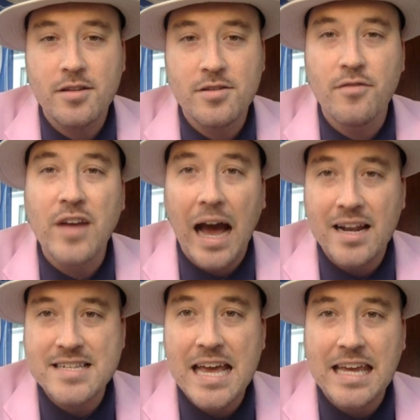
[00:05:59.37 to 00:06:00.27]
You've got
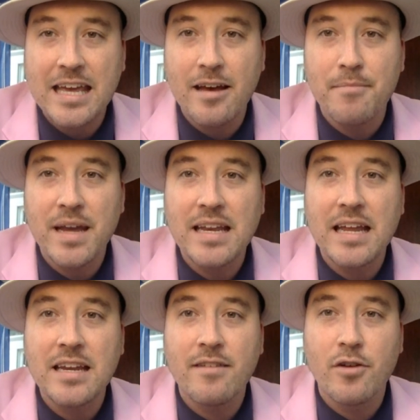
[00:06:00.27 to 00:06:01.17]
to take him in
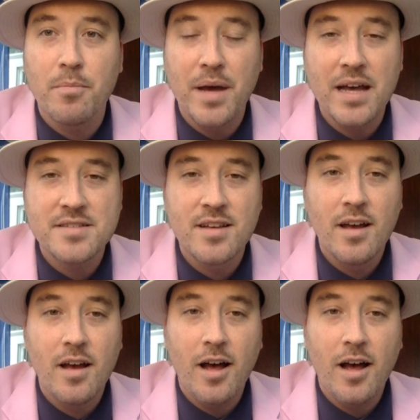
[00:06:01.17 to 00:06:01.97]
any of your bets.